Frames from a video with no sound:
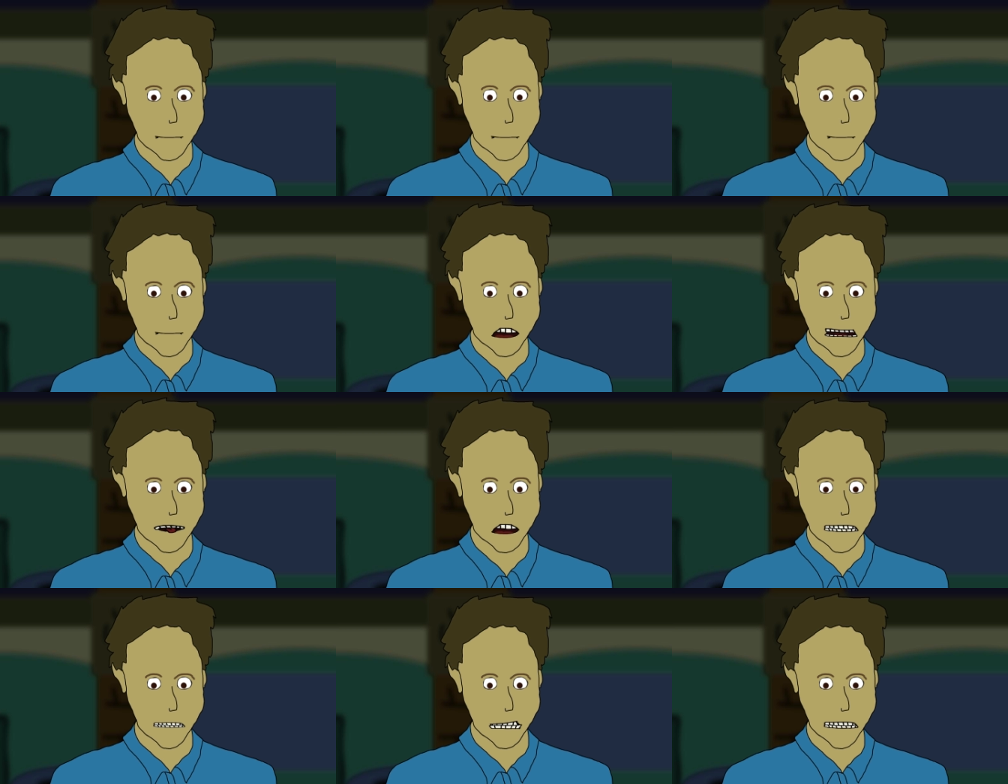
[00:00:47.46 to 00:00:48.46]
I
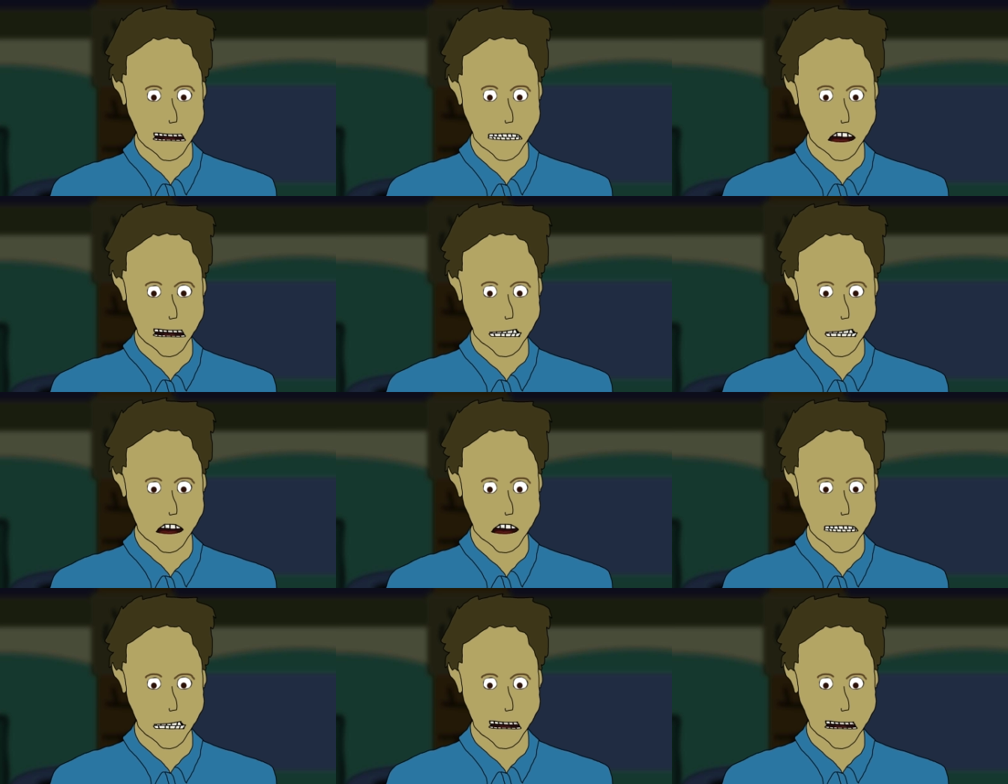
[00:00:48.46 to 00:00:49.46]
think you're going to the wrong
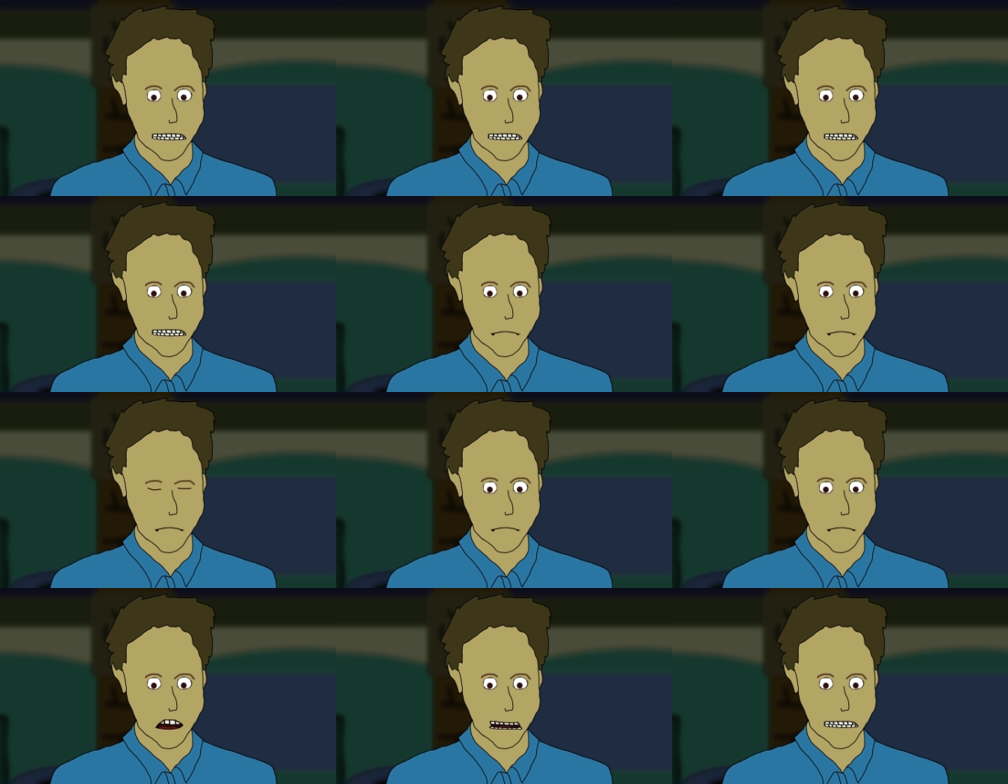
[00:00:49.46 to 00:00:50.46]
address.
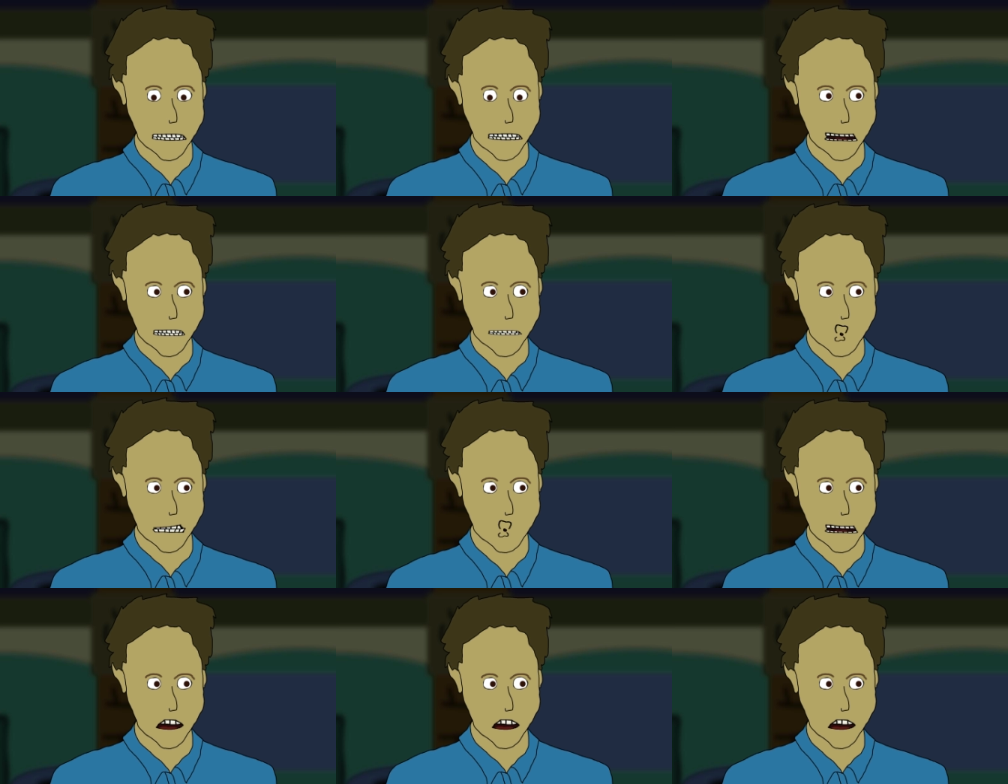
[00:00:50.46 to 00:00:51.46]
I'm going to text you where
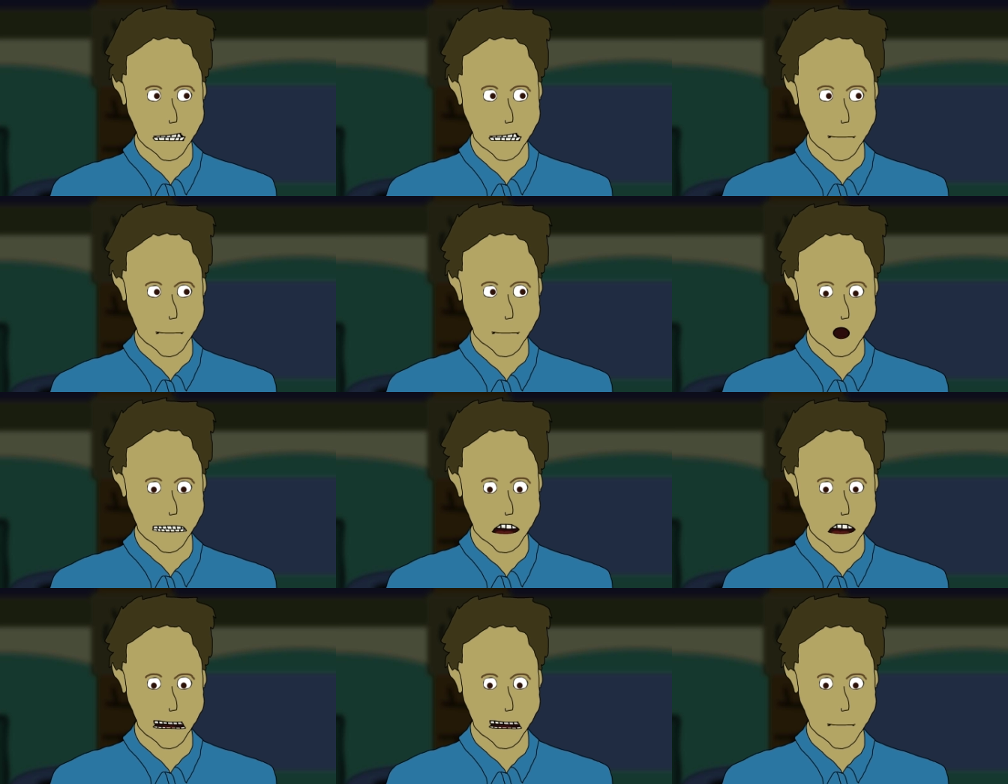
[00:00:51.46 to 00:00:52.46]
we are,
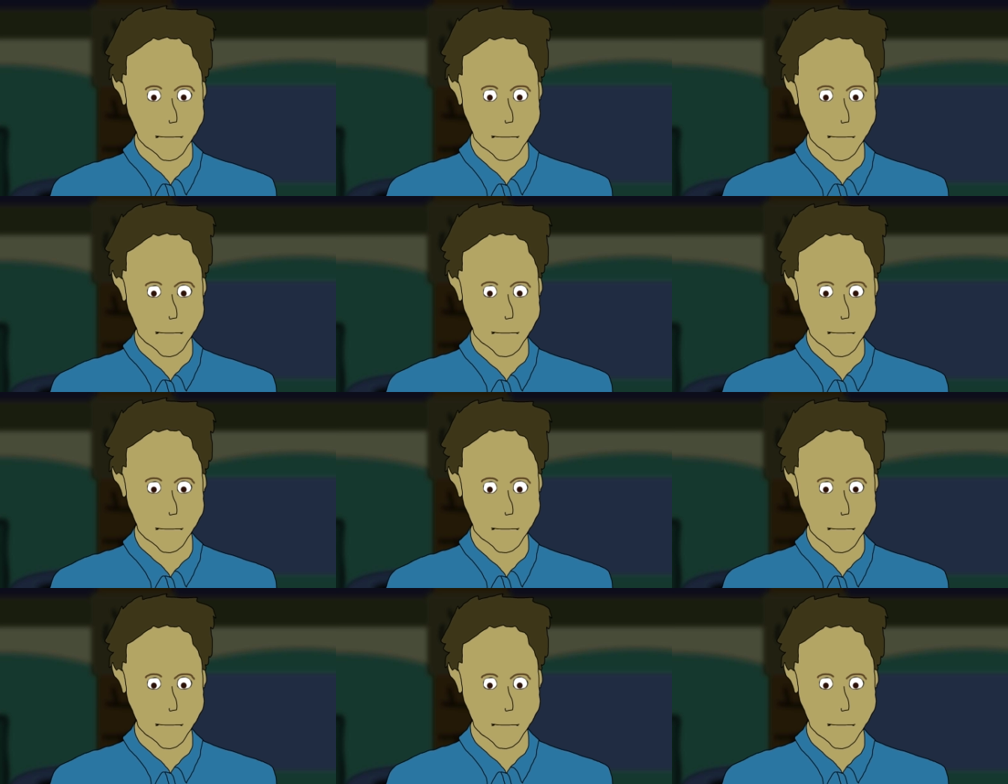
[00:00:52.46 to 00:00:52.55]
okay?